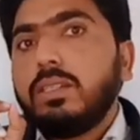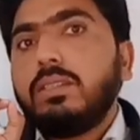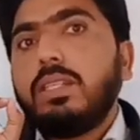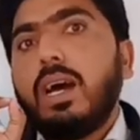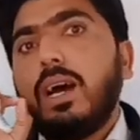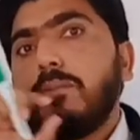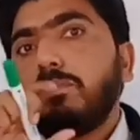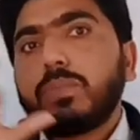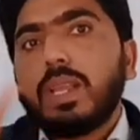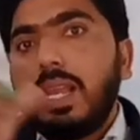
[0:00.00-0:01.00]

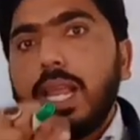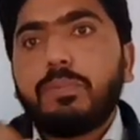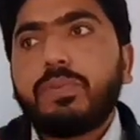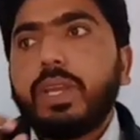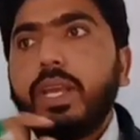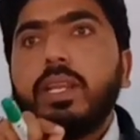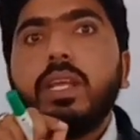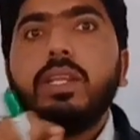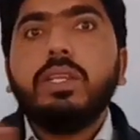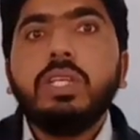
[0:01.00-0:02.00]
the lips
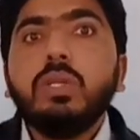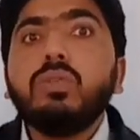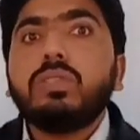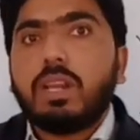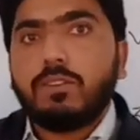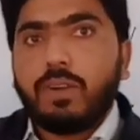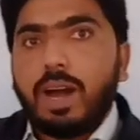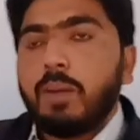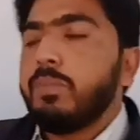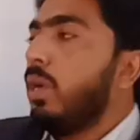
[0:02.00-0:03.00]
in neutral
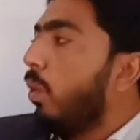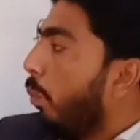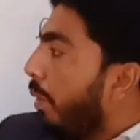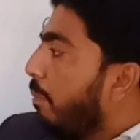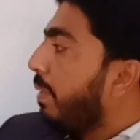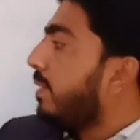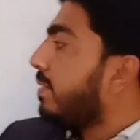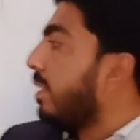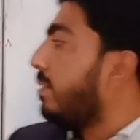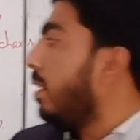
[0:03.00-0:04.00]
form. We will be
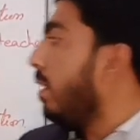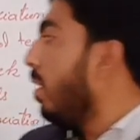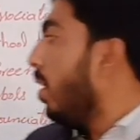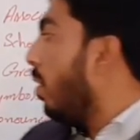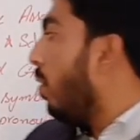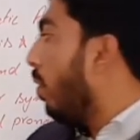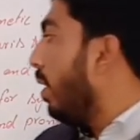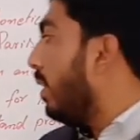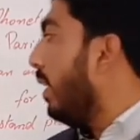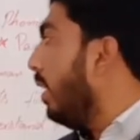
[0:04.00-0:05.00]
discussing
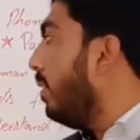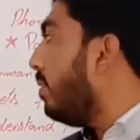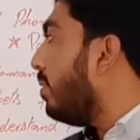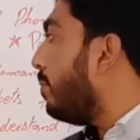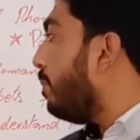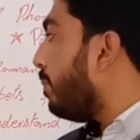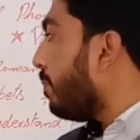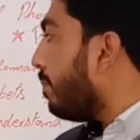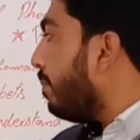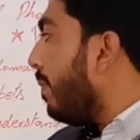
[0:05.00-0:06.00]
all these
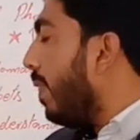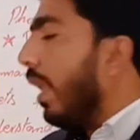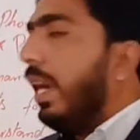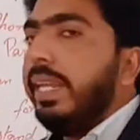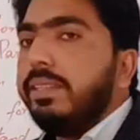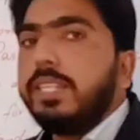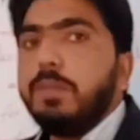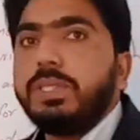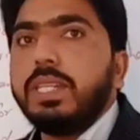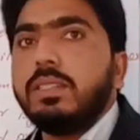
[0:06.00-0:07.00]

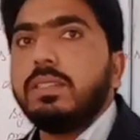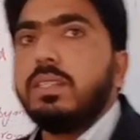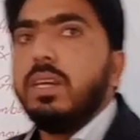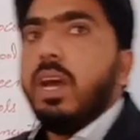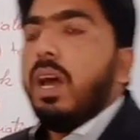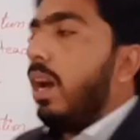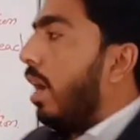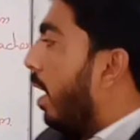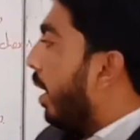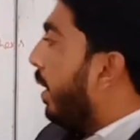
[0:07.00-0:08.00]
descriptions
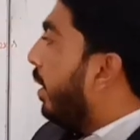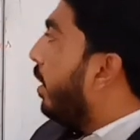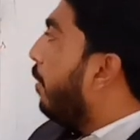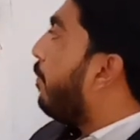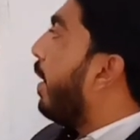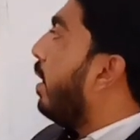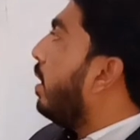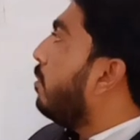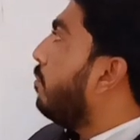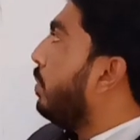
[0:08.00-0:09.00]
in
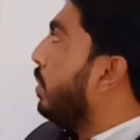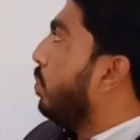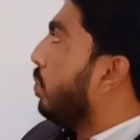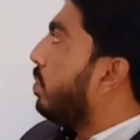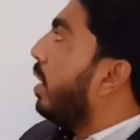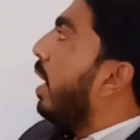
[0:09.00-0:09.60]
different videos.